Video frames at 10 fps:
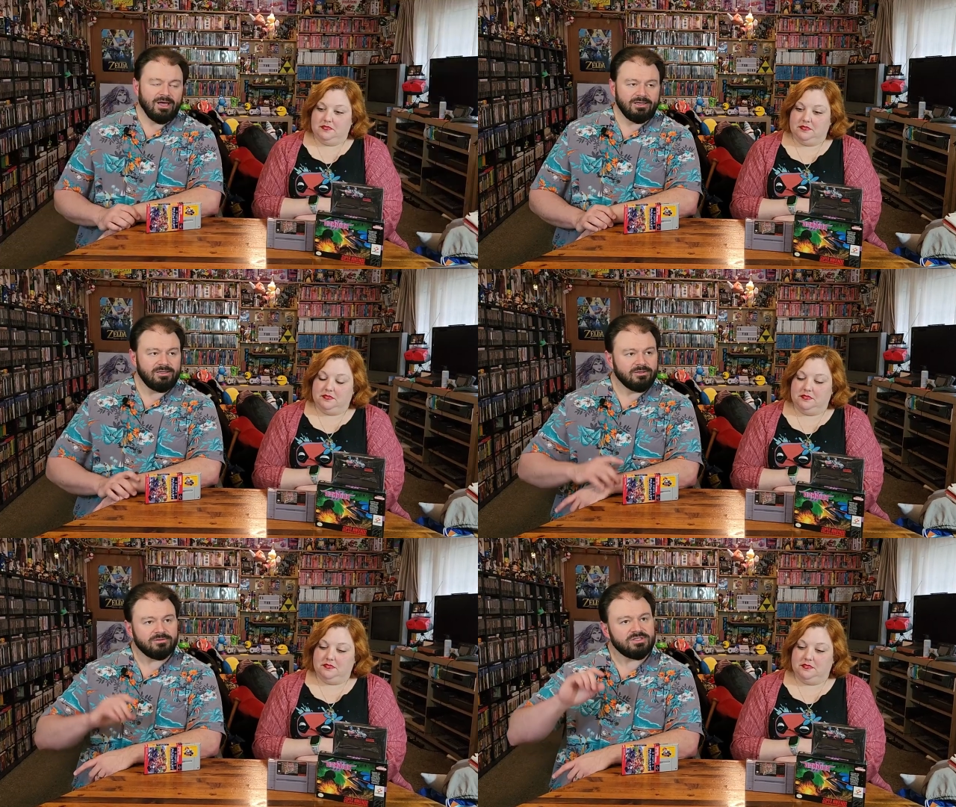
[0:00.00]

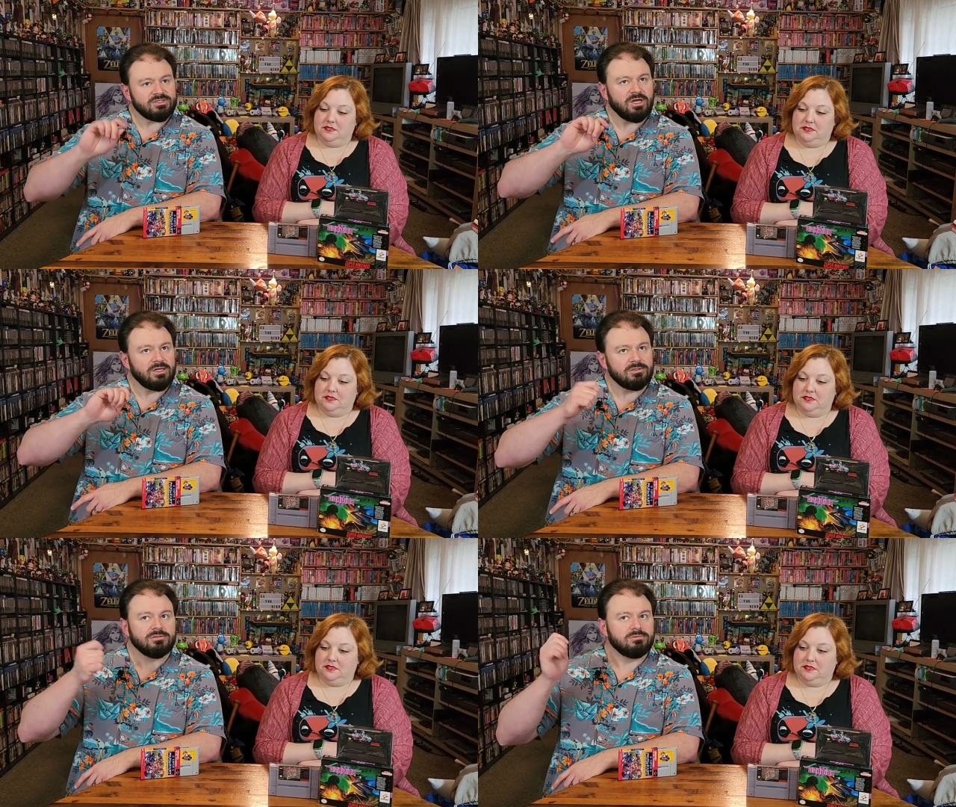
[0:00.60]
Speaker 1: Uh, you know,
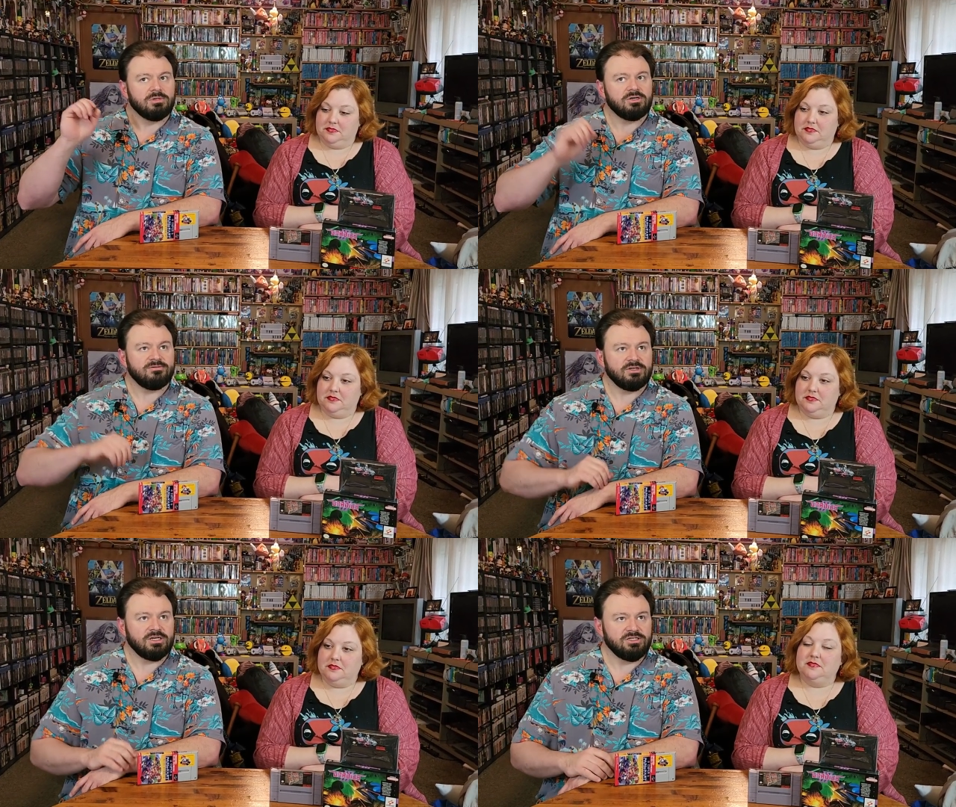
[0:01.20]
slight little
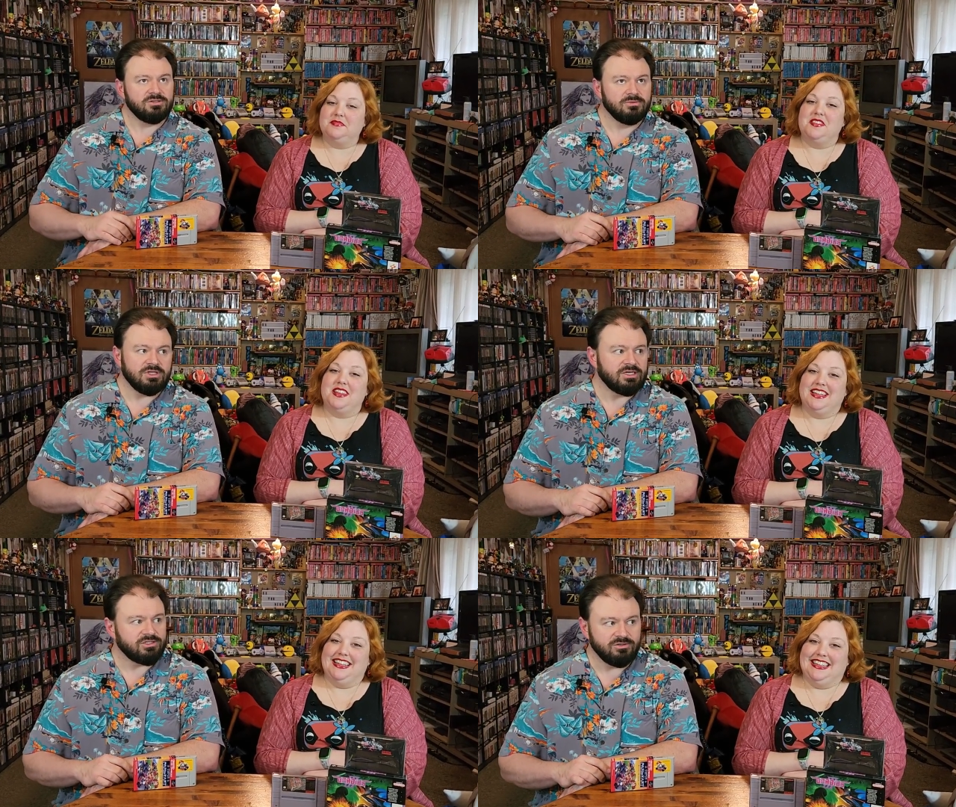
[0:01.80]
modification
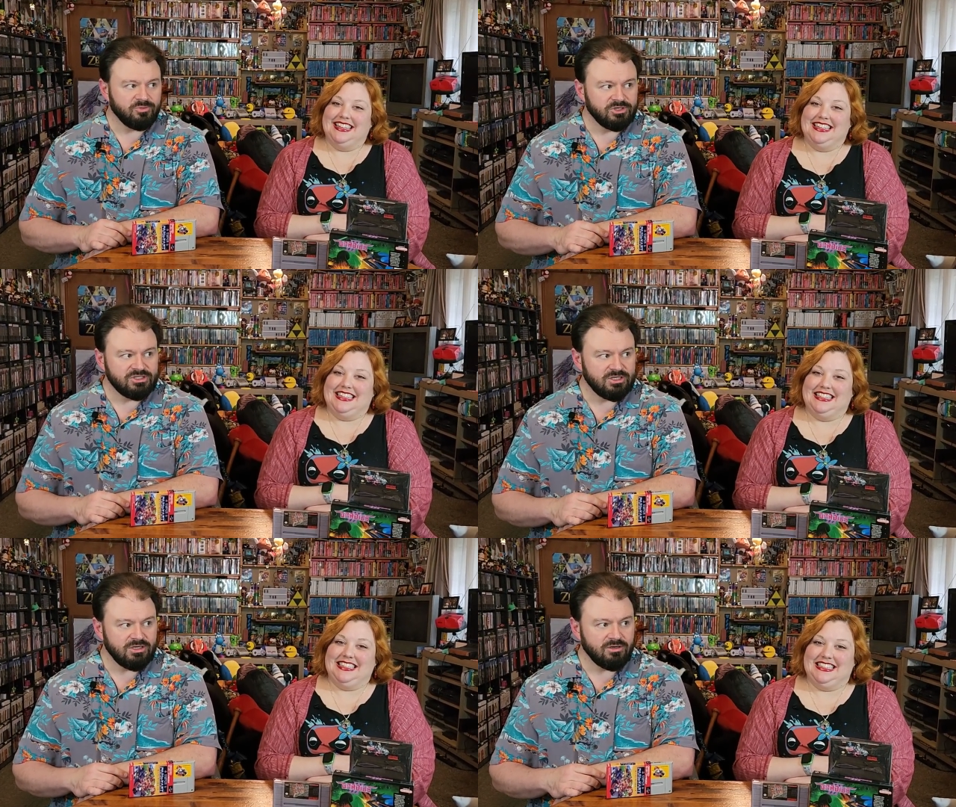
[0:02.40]
with that Super
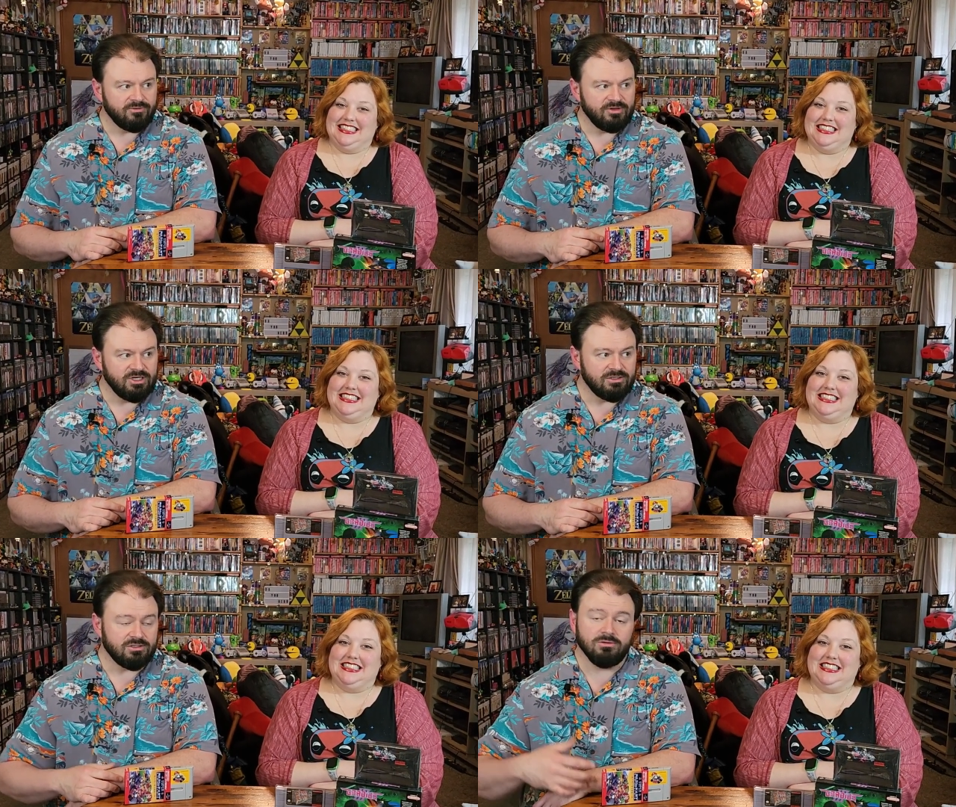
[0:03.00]
Nintendo if
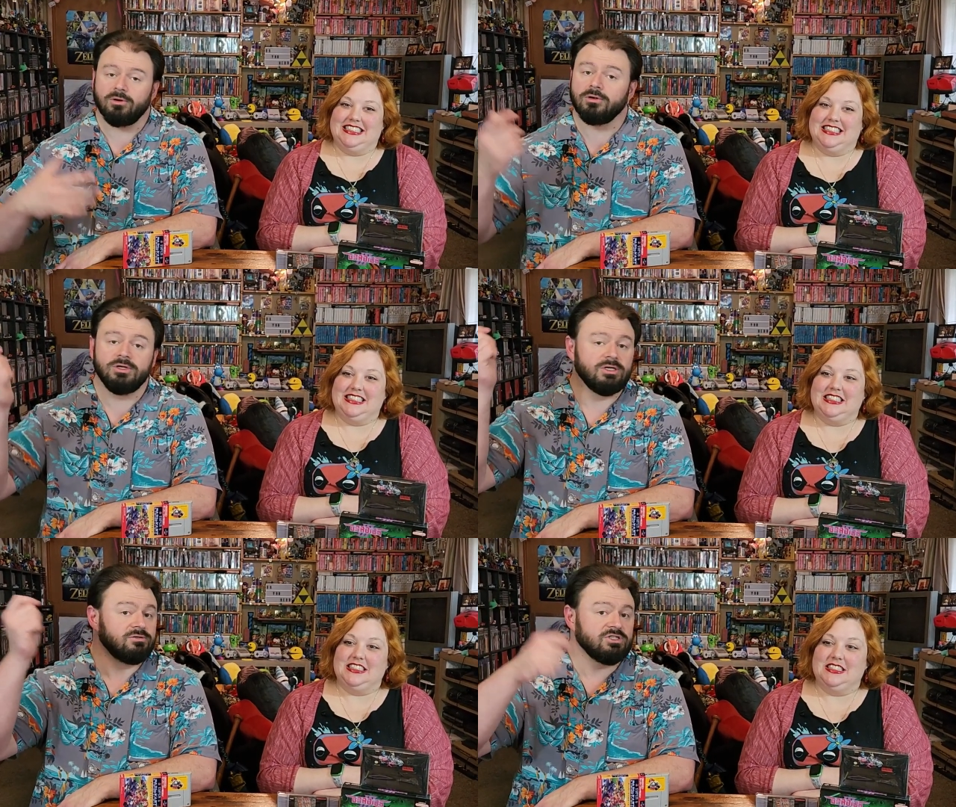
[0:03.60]
you need to,
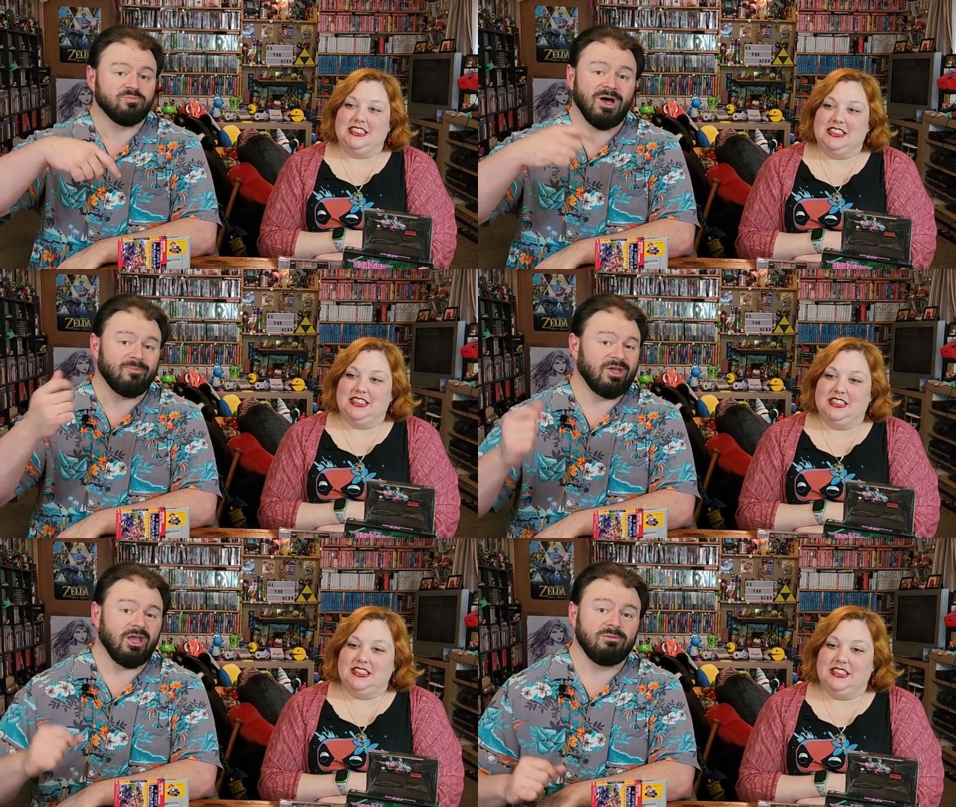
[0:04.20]
or you know, just
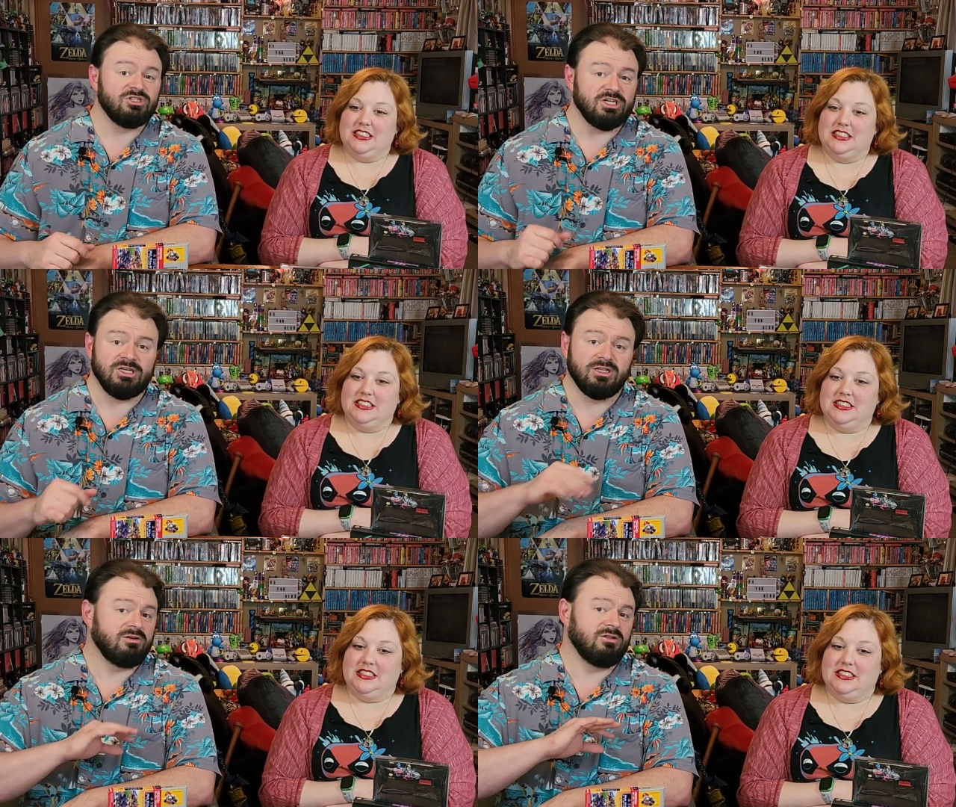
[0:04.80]
pop a Game
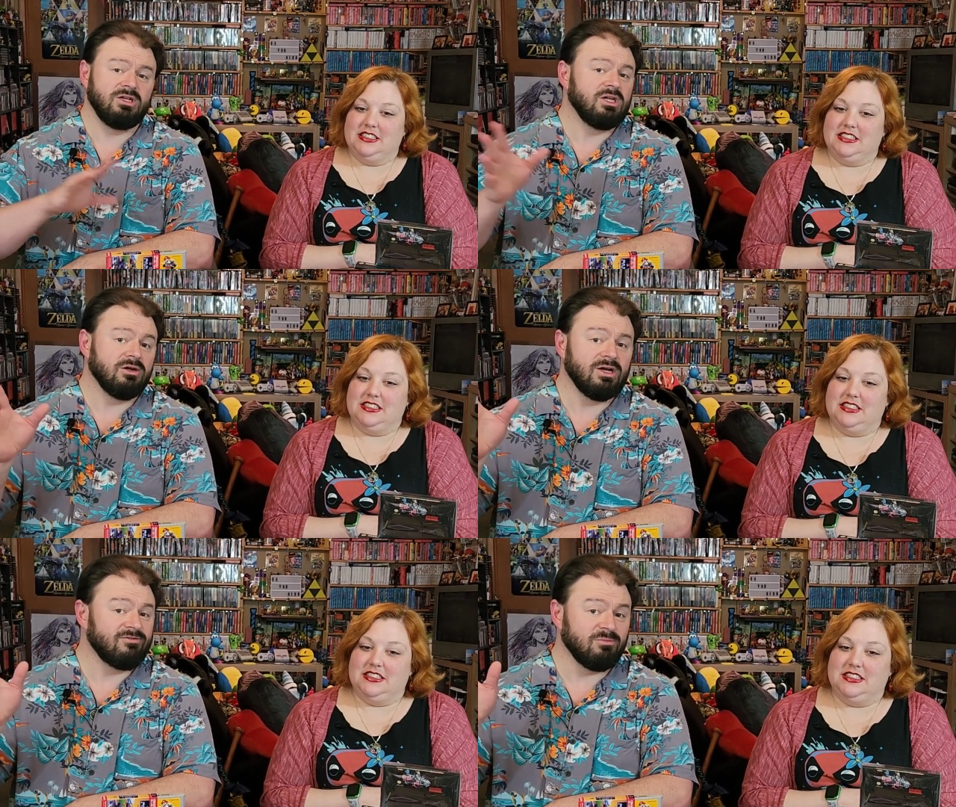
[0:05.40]
Genie in there and then
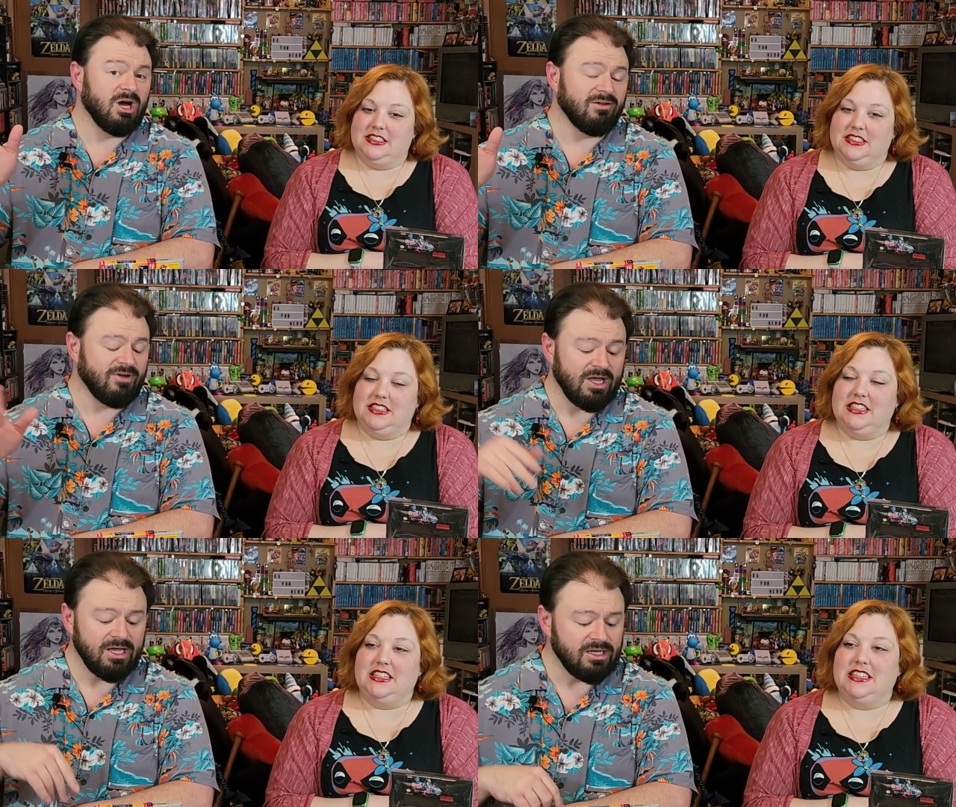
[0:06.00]
you don't have to modify